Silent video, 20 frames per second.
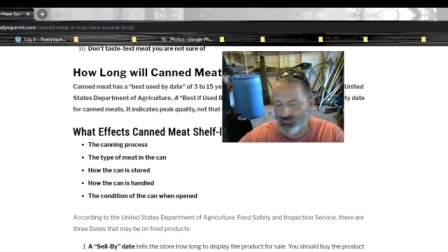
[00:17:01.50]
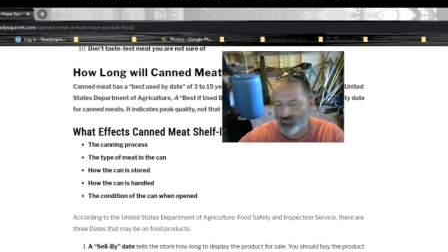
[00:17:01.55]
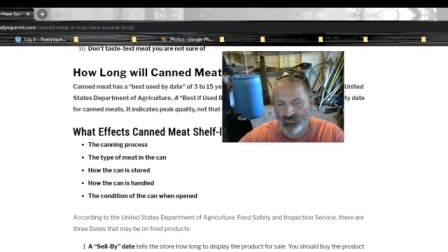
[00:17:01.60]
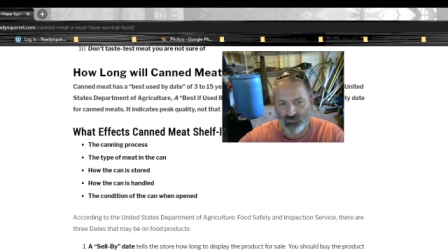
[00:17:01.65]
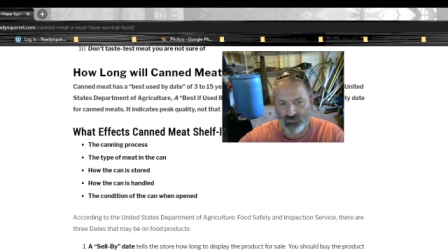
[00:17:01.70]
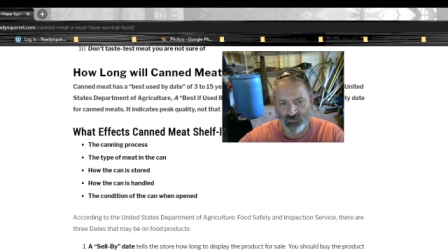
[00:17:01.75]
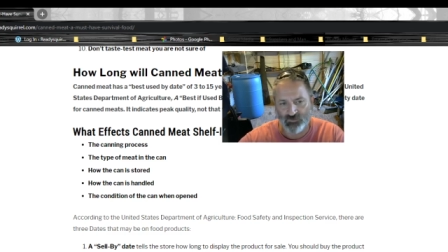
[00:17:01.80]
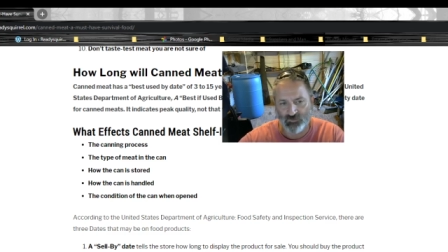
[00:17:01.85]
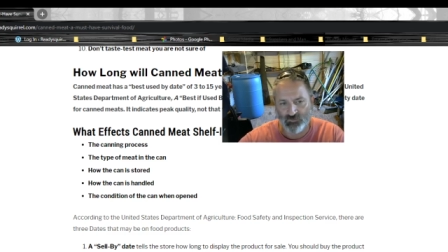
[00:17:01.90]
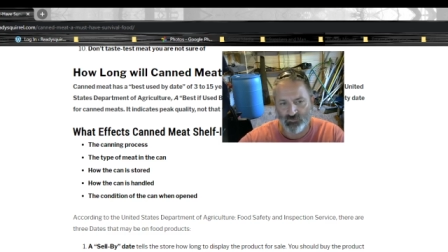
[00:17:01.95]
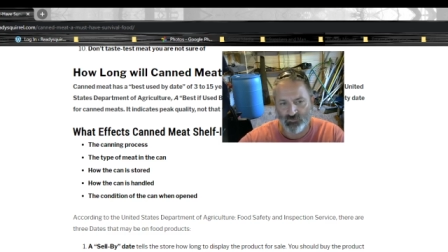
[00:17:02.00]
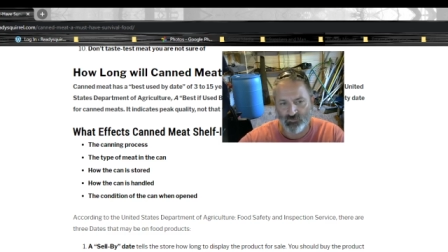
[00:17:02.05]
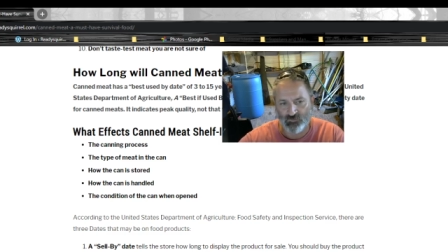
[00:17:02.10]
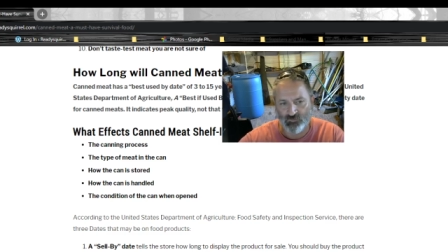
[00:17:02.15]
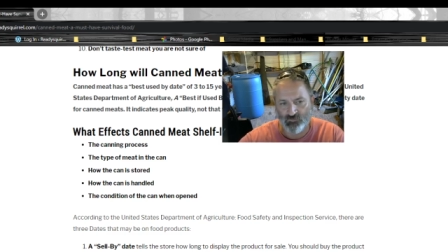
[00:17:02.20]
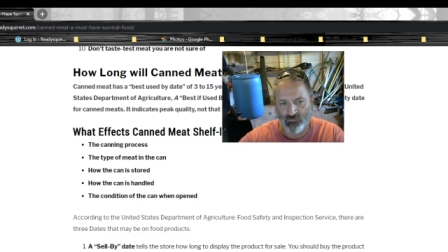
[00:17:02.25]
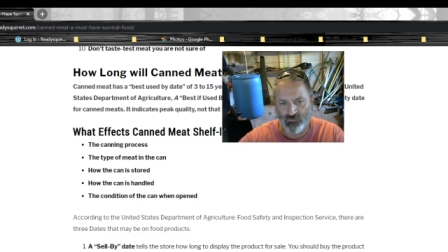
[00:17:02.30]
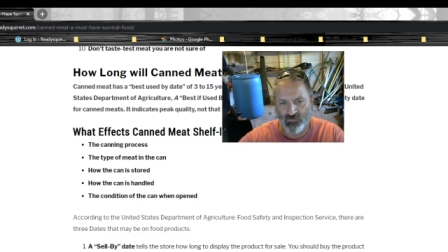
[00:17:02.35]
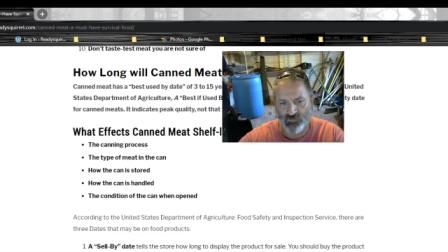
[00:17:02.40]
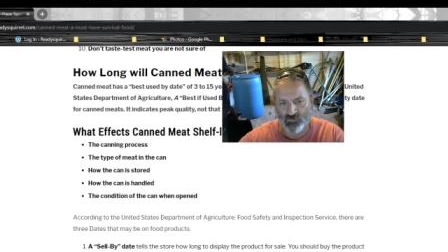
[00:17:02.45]
to
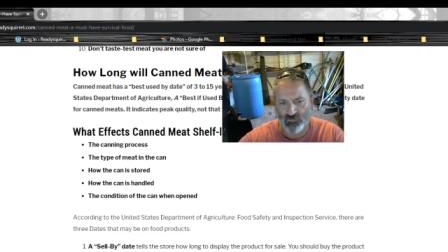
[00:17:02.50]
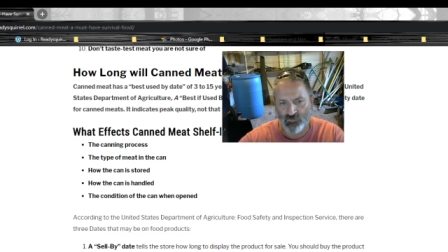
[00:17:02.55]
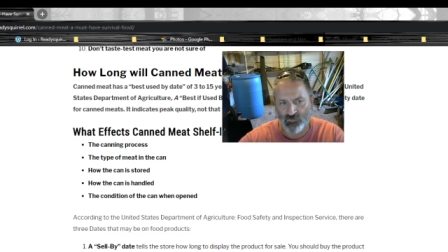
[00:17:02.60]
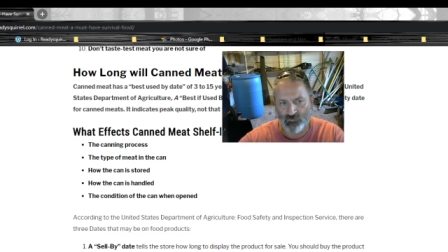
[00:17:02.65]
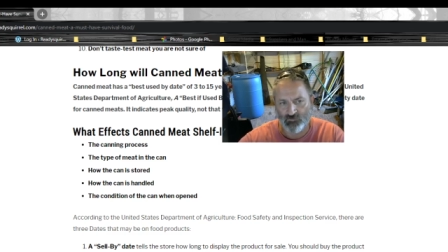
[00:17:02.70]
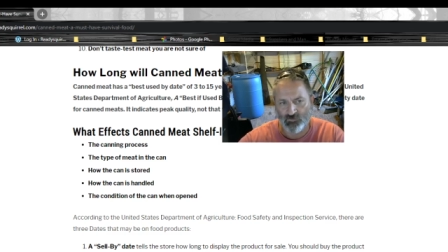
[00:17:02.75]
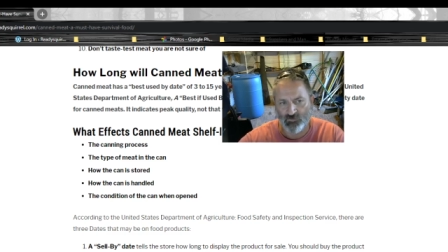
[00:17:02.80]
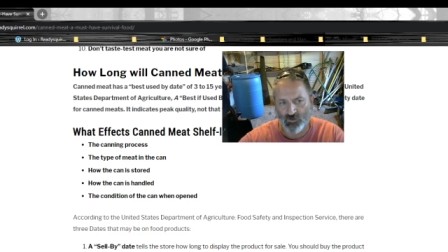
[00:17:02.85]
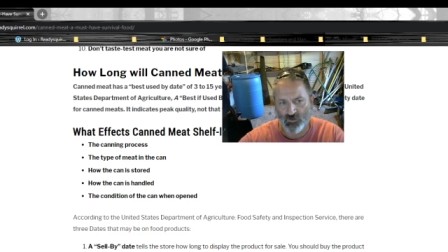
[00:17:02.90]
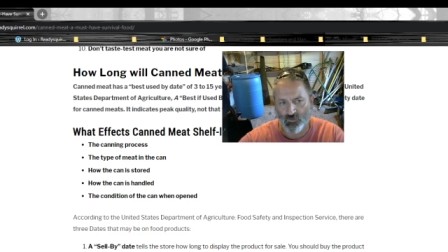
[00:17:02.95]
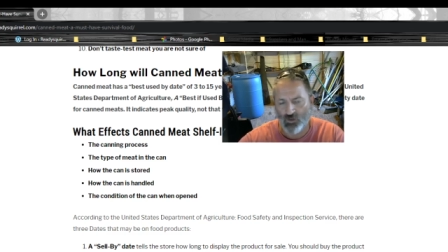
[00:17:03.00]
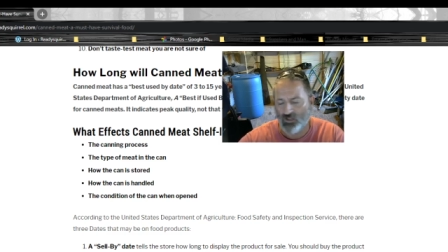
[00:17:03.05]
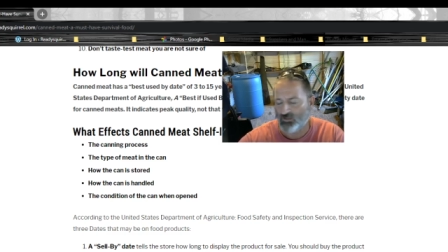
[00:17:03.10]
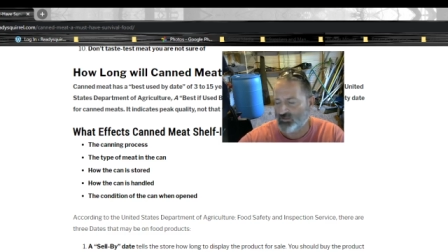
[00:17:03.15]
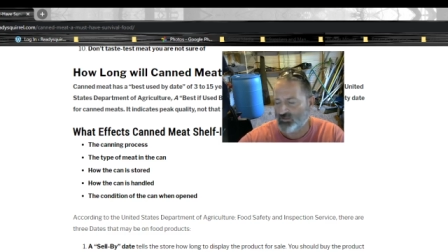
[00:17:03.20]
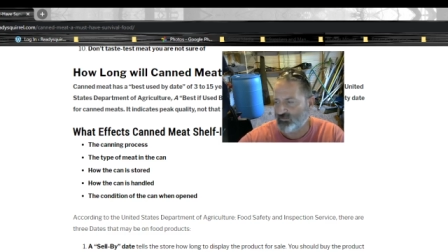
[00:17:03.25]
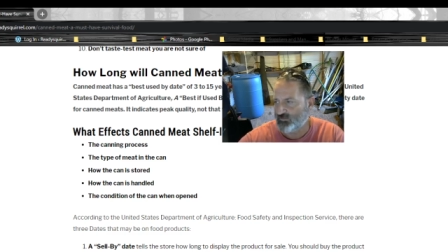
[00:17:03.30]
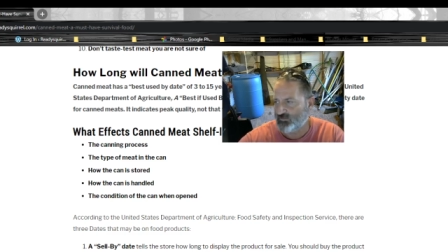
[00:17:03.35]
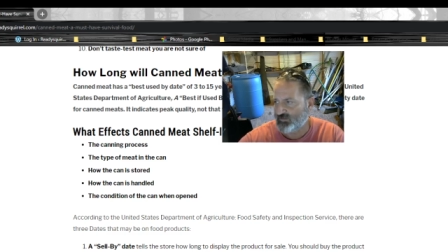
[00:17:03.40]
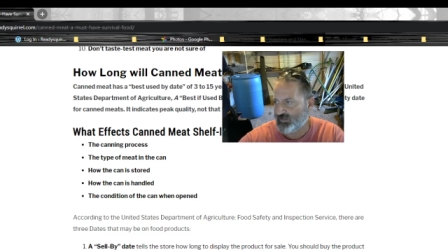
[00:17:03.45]
to the, the
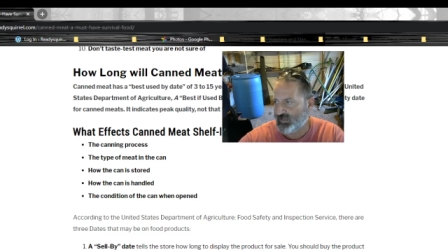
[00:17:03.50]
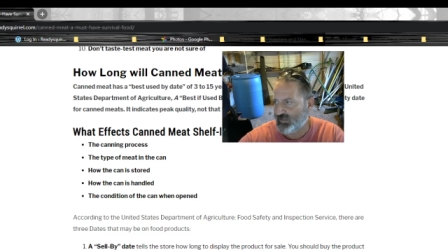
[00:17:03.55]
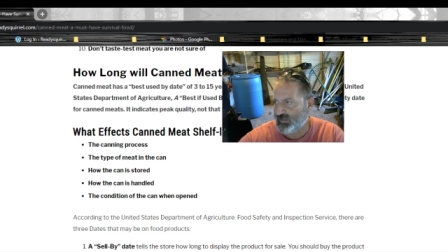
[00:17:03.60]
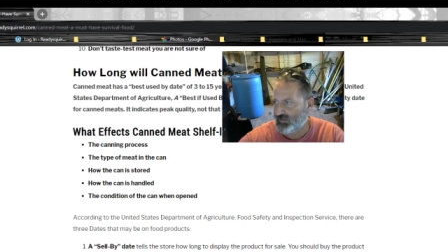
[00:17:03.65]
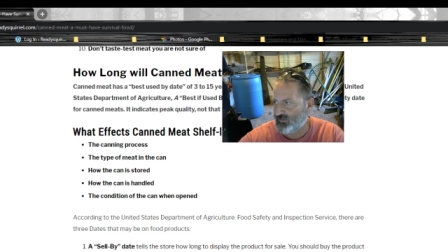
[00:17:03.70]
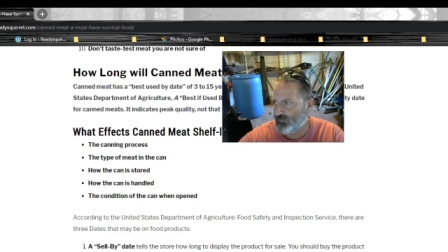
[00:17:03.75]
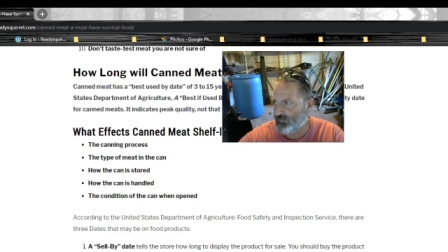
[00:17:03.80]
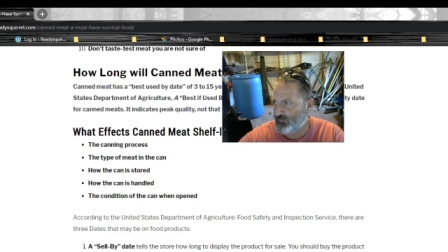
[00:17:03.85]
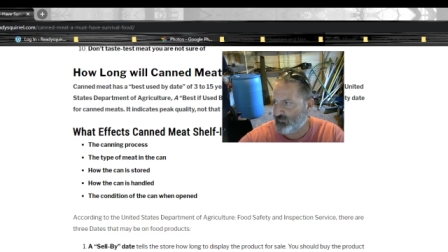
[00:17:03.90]
quality of the can and the